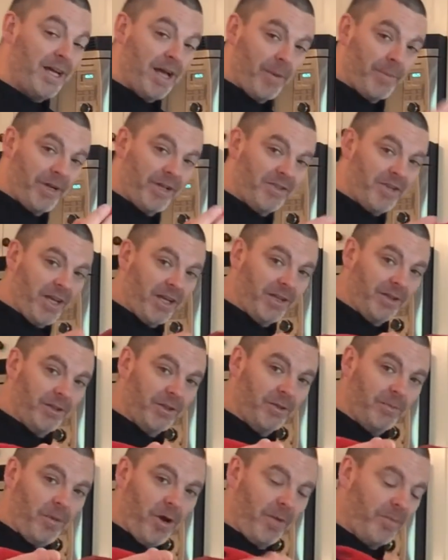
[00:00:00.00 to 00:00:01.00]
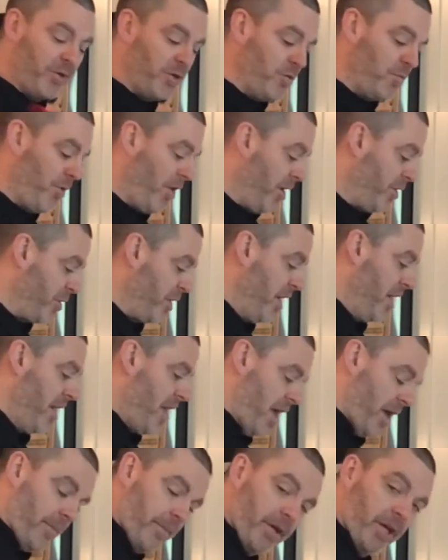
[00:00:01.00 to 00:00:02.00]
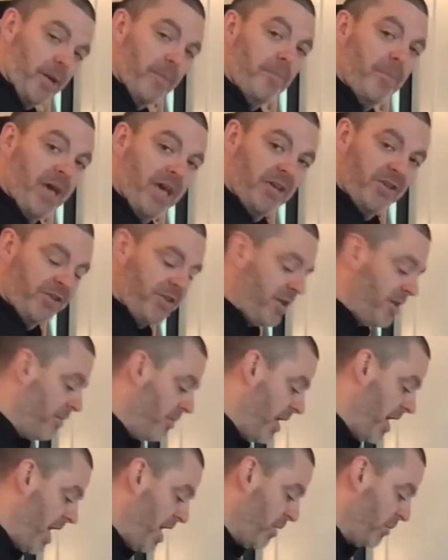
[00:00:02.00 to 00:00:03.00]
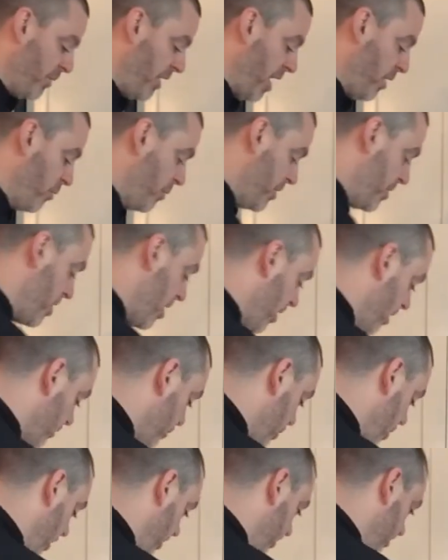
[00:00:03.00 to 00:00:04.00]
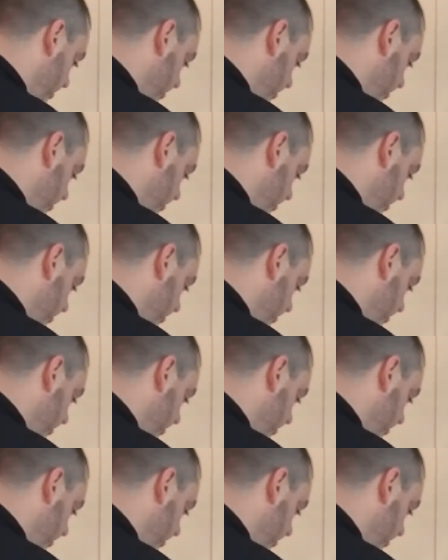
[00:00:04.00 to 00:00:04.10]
I'm going to take a little barbecue brush and I'm going to baste my eggplant with the olive oil.